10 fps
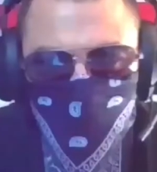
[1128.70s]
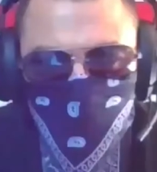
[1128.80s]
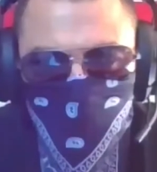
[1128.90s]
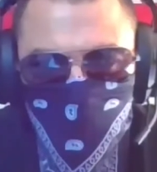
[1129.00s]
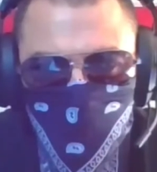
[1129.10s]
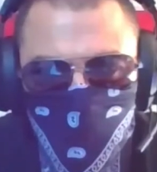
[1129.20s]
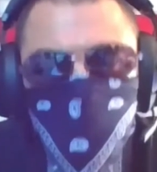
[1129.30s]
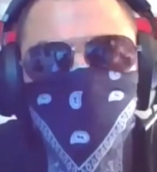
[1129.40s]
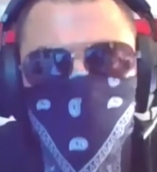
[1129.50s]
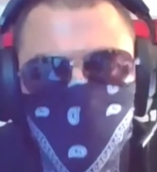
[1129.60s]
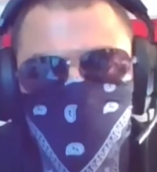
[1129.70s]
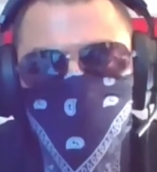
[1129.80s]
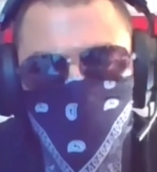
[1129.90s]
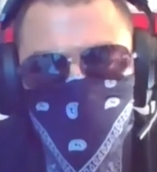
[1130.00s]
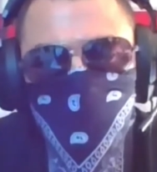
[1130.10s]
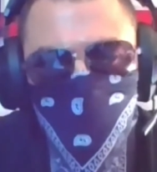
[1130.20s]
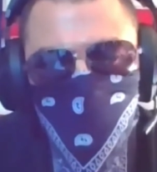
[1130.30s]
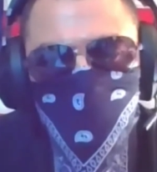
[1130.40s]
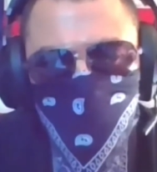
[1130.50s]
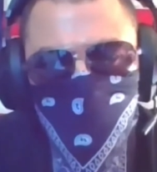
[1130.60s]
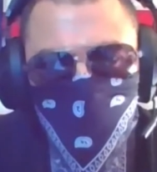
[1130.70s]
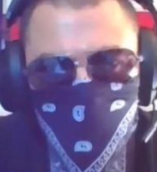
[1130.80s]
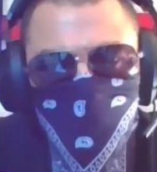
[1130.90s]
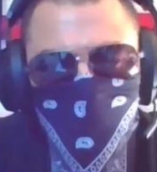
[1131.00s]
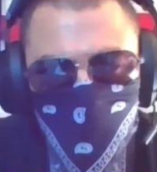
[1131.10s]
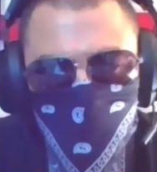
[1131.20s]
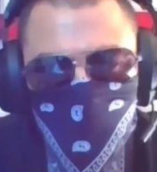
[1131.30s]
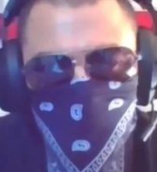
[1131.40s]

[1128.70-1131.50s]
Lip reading: venture into the cornfield a little bit, they